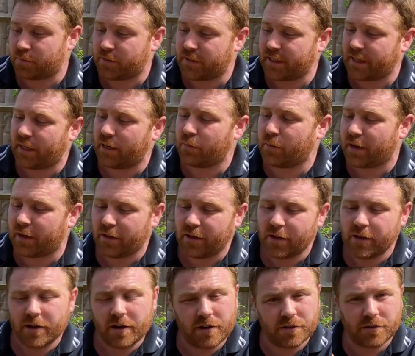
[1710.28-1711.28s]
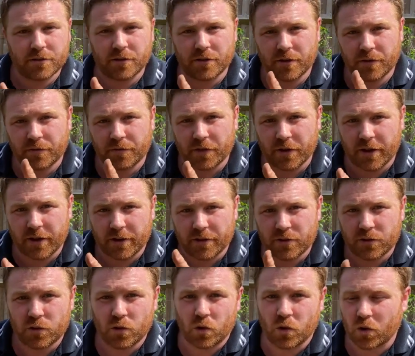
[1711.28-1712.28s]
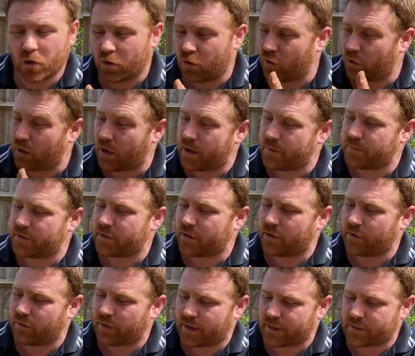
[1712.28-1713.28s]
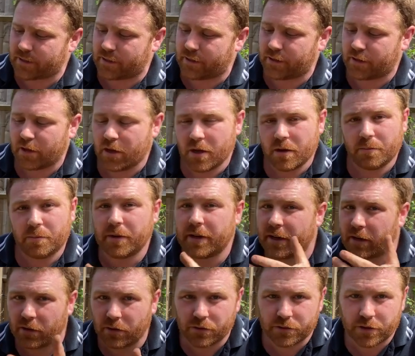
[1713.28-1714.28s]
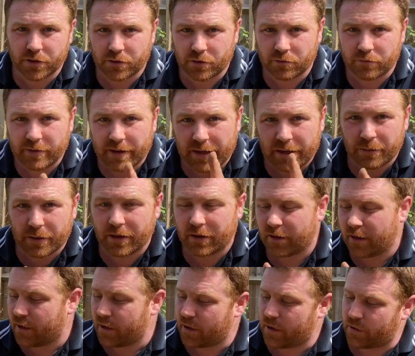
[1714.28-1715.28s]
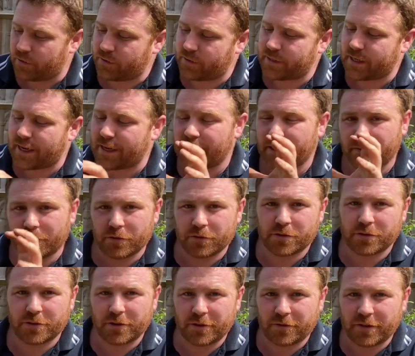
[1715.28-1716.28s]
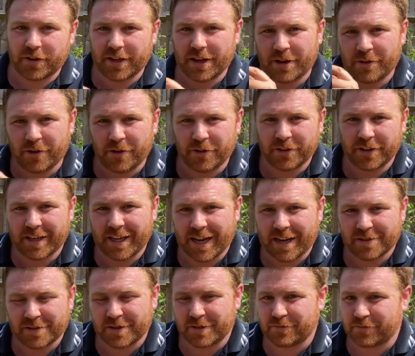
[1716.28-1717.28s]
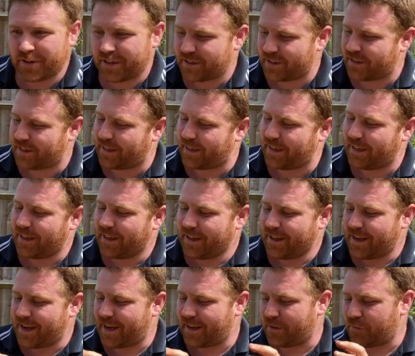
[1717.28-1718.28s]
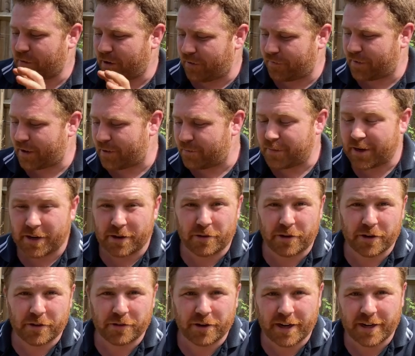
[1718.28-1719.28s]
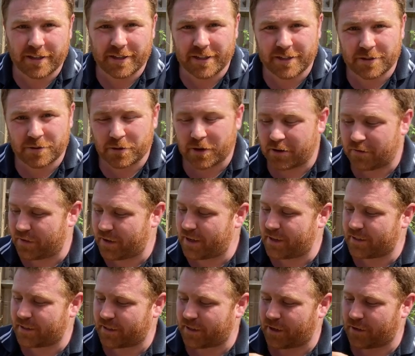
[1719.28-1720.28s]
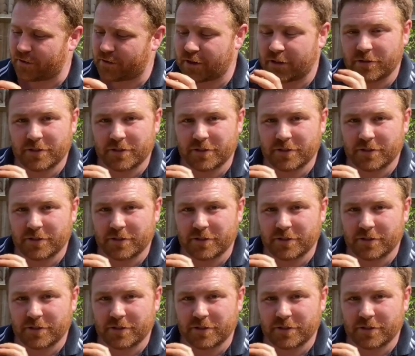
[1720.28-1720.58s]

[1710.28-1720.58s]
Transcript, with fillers: particularly well on sort of chalk or limestone grassland, but it'll also do really well on sand. I've also done a video on the cowslip recently at a wildflower meadow I created 12 years ago,